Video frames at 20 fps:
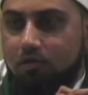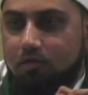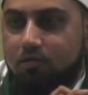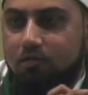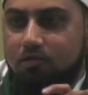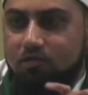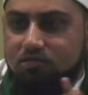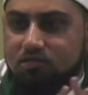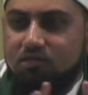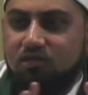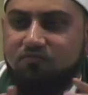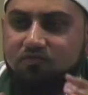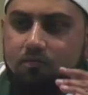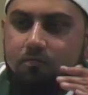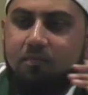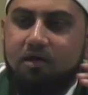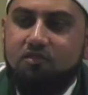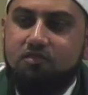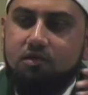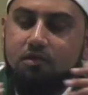There's a different
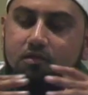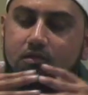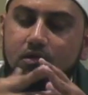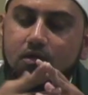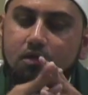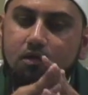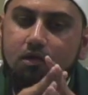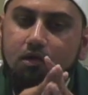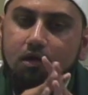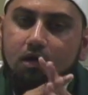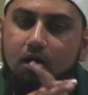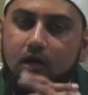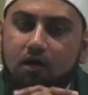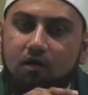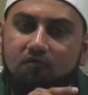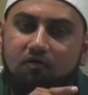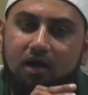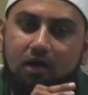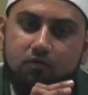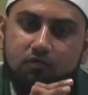method
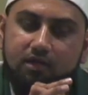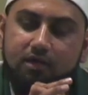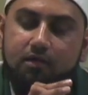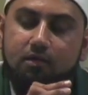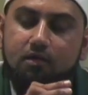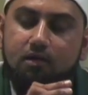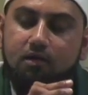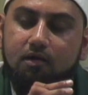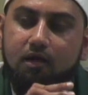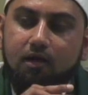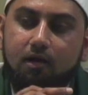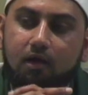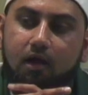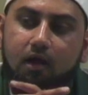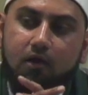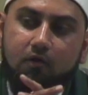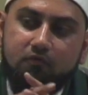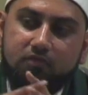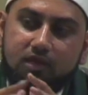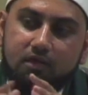of how they, uh,
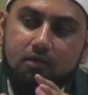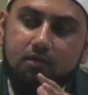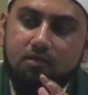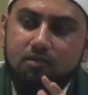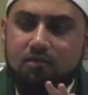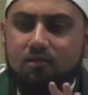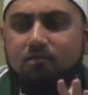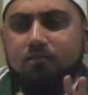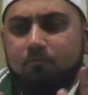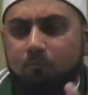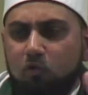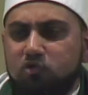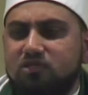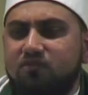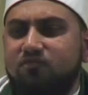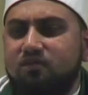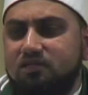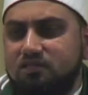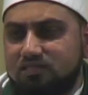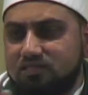how they most of
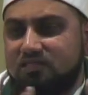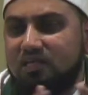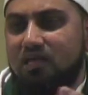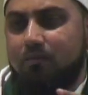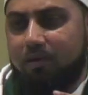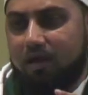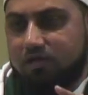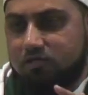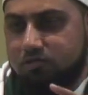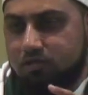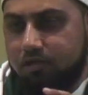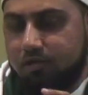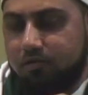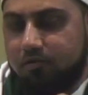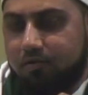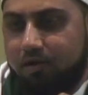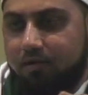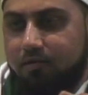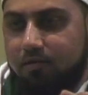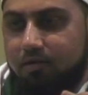it is the same actually,
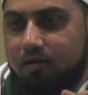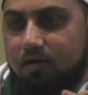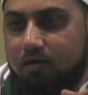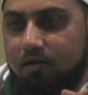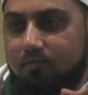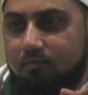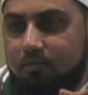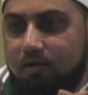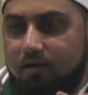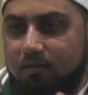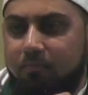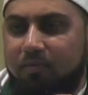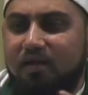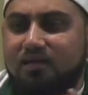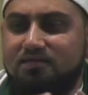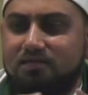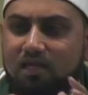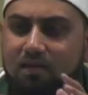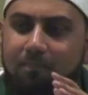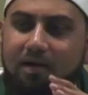right? Uh, it,
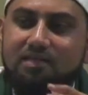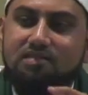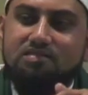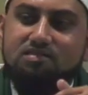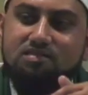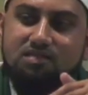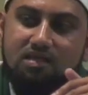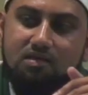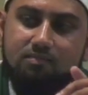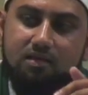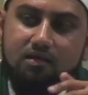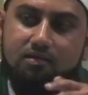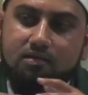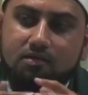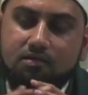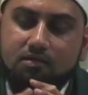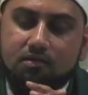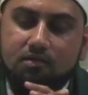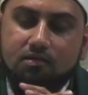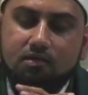might, it might seem that
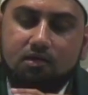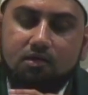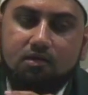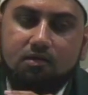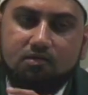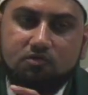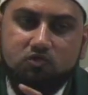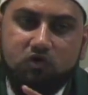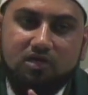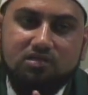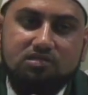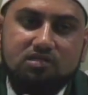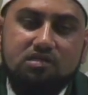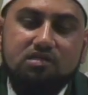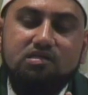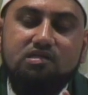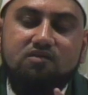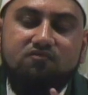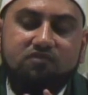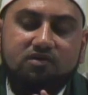they're drastically
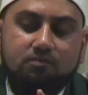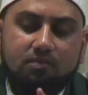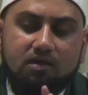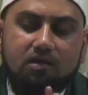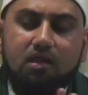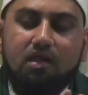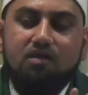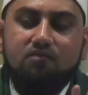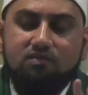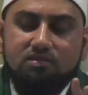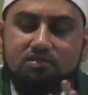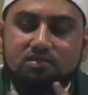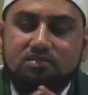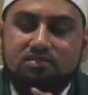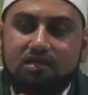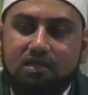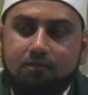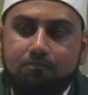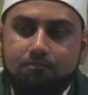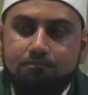different, but a lot of it is the
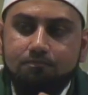same.